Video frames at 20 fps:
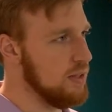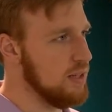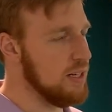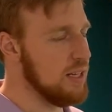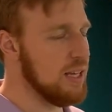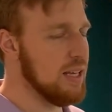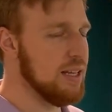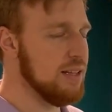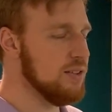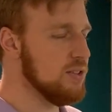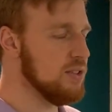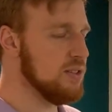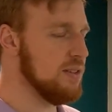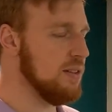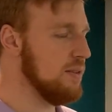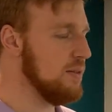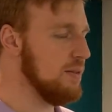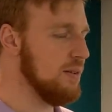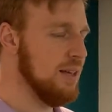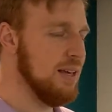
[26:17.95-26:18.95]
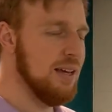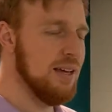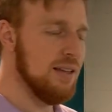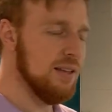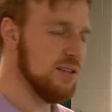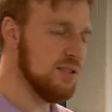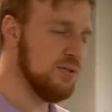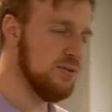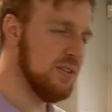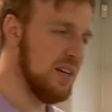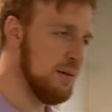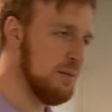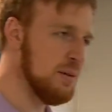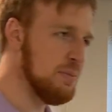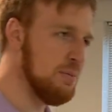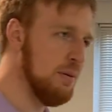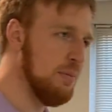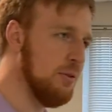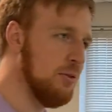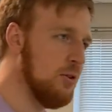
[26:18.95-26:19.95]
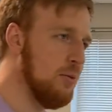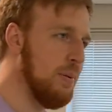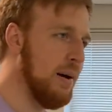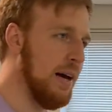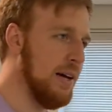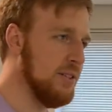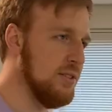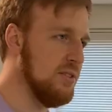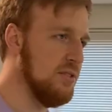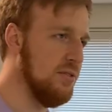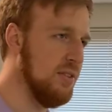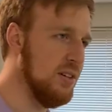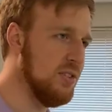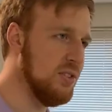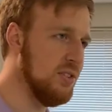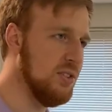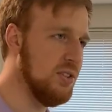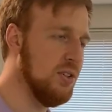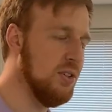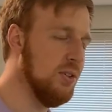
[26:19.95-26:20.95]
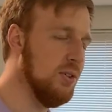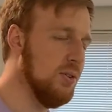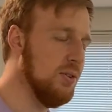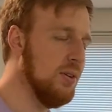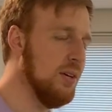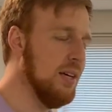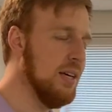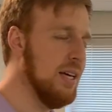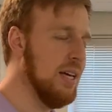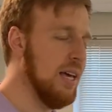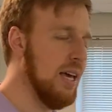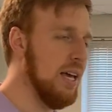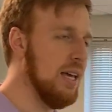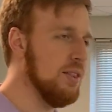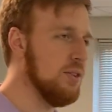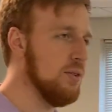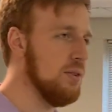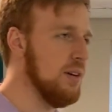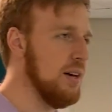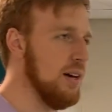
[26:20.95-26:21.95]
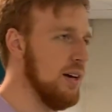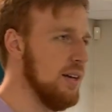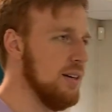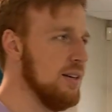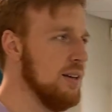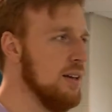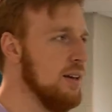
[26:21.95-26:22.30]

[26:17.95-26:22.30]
And again, just this famous biblical passage, Ephesians 2:8-9.